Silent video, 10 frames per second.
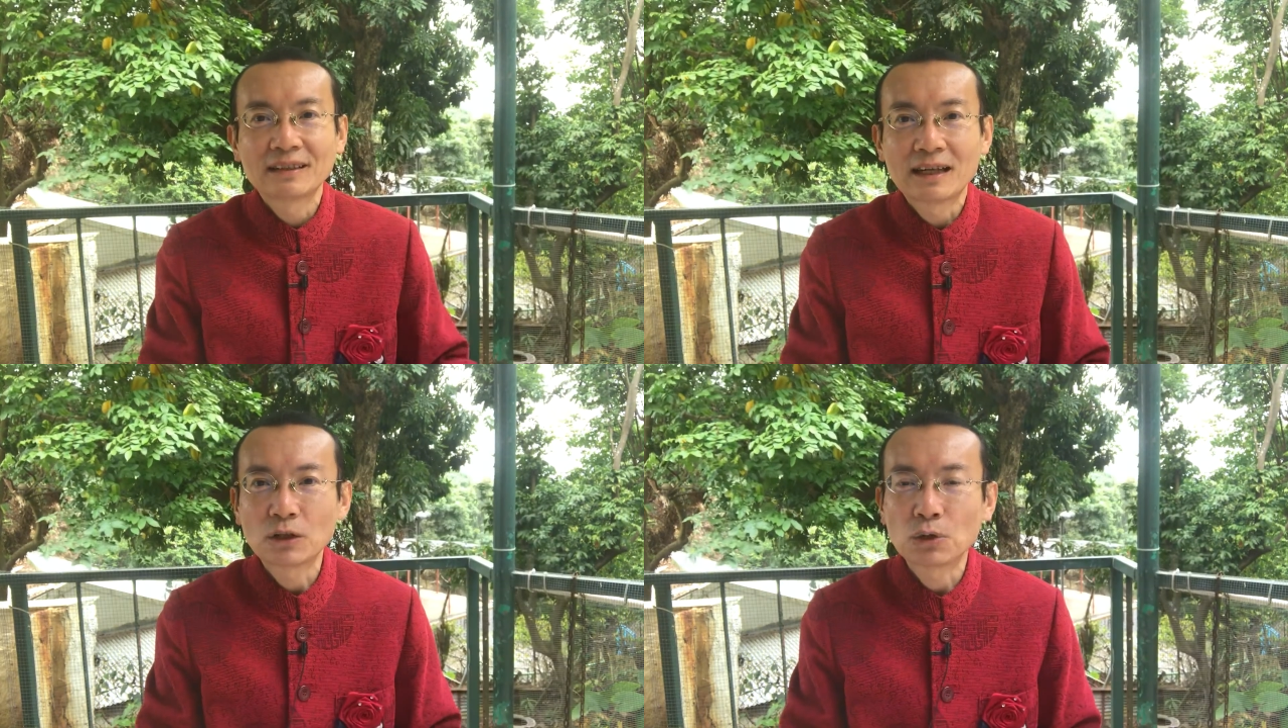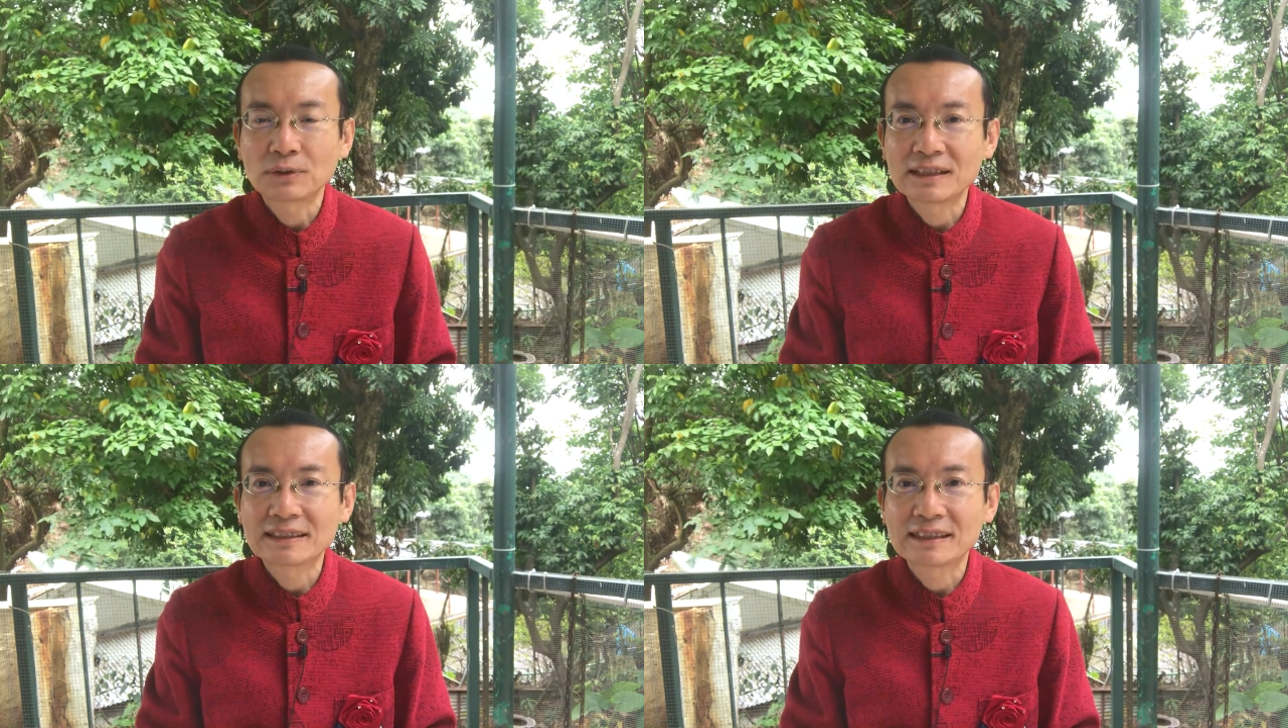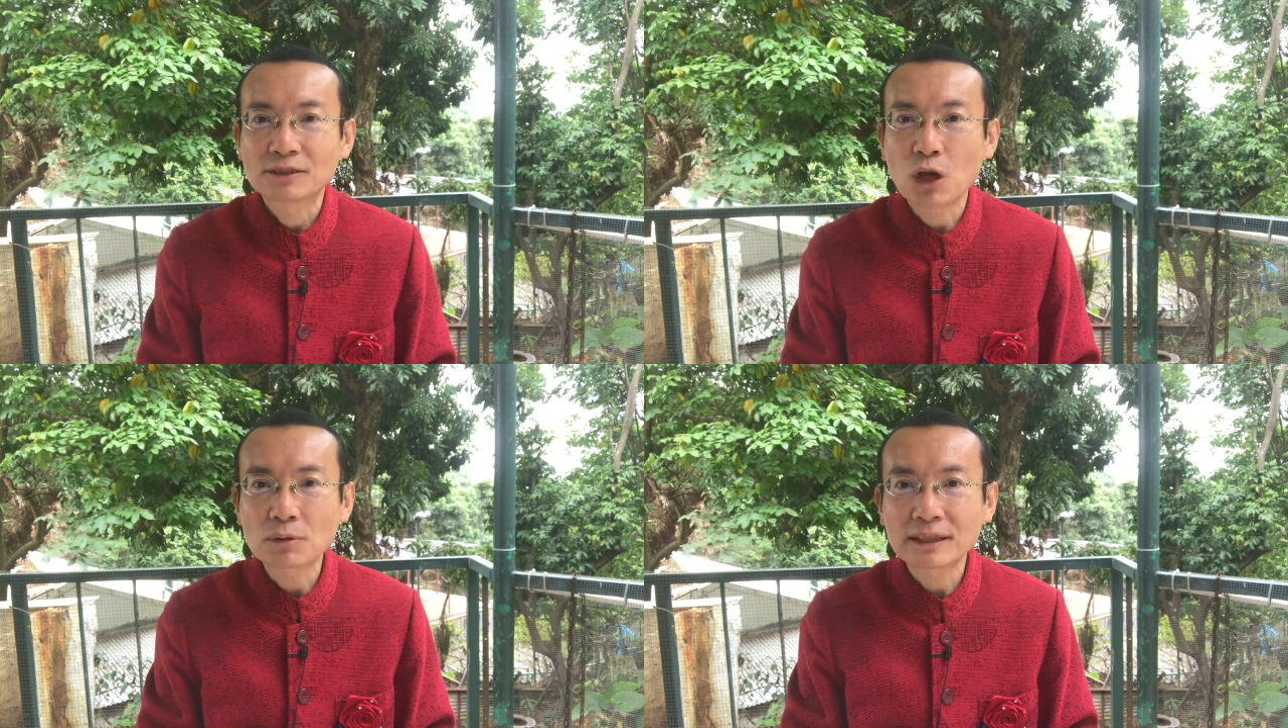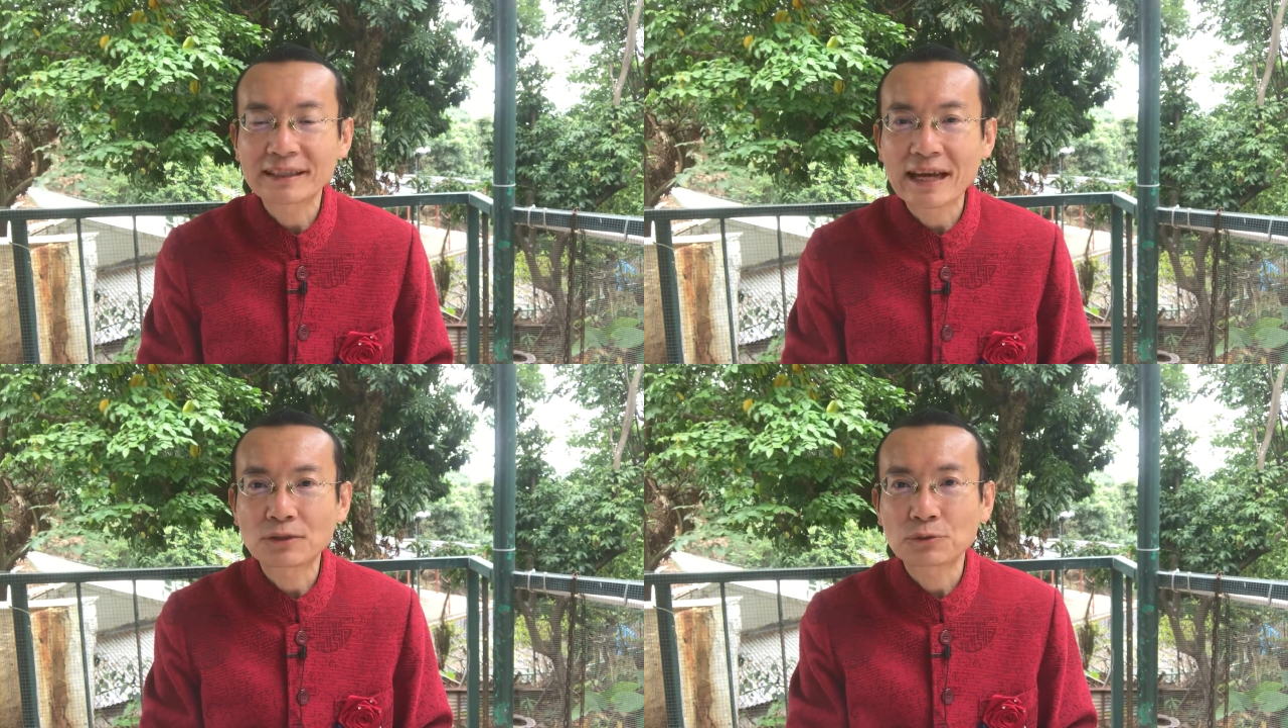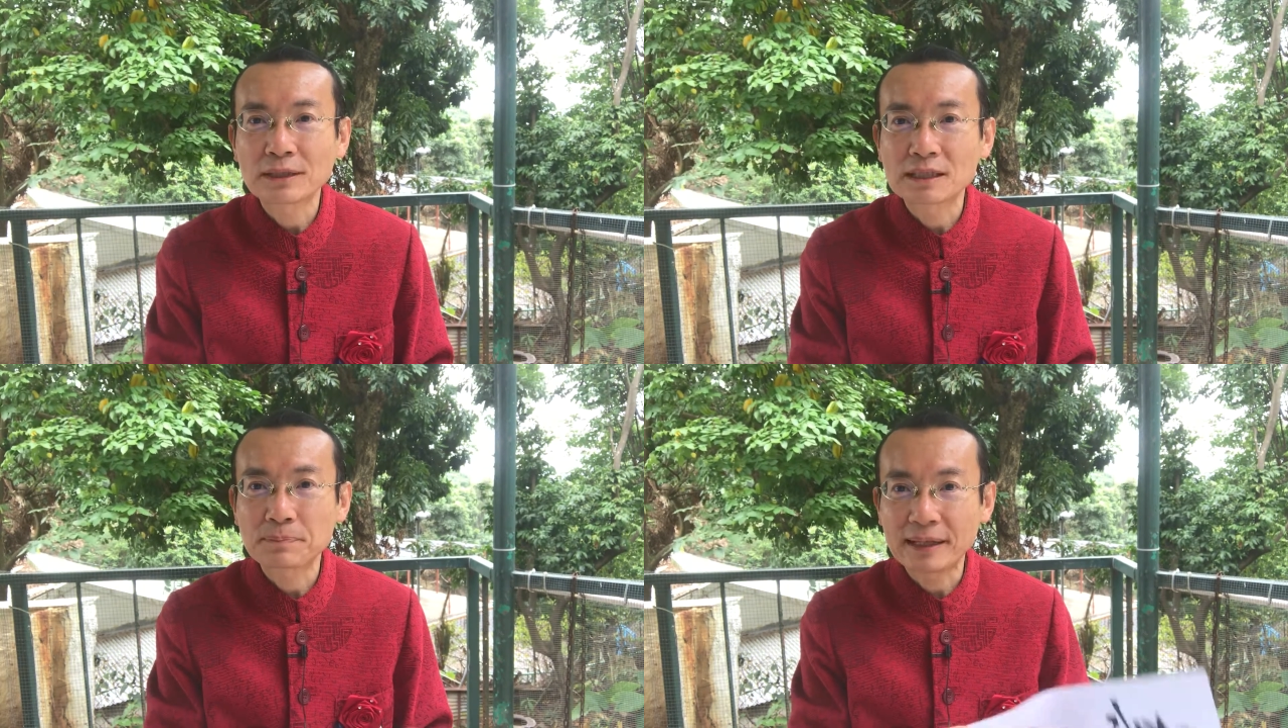Hello, this is Dr.
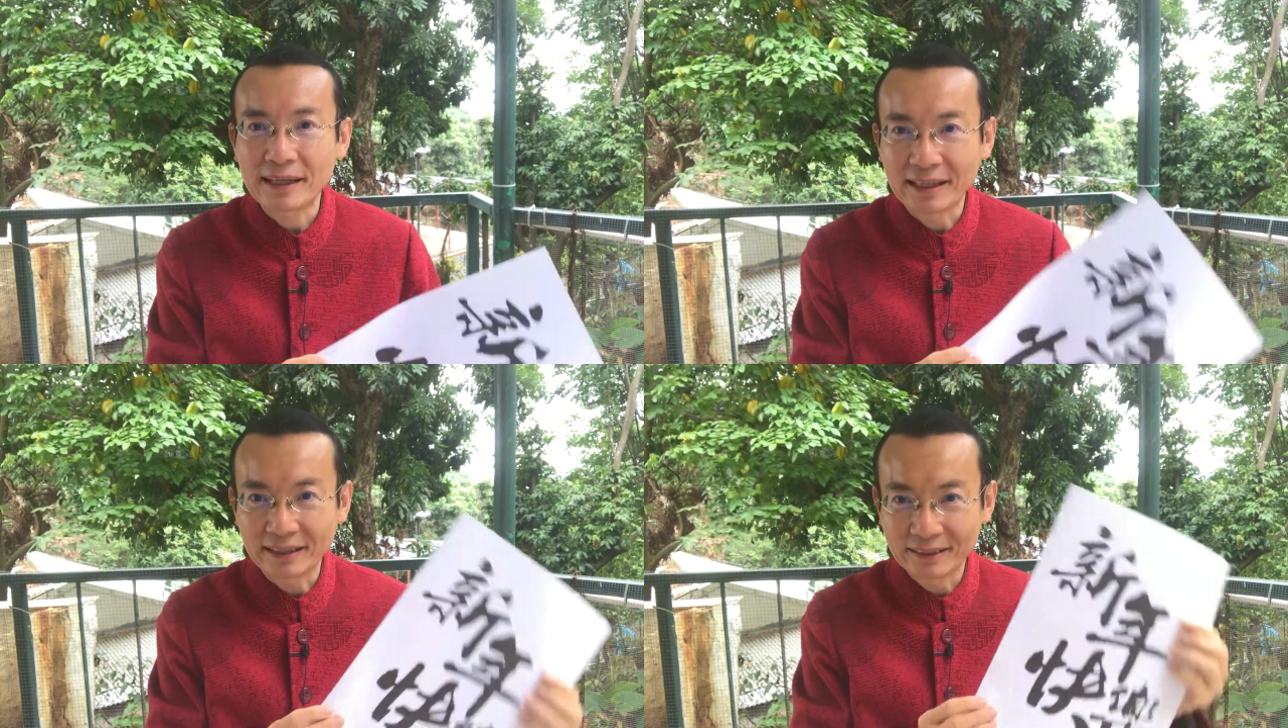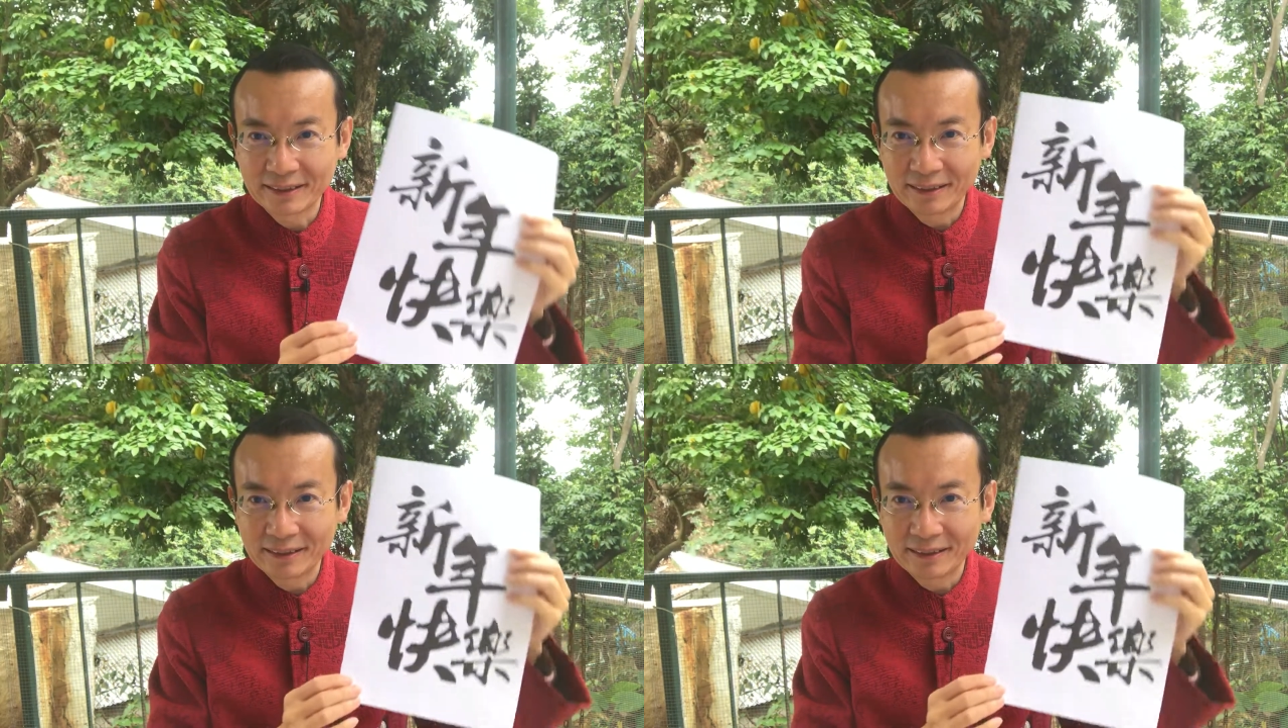Cantonese speaking.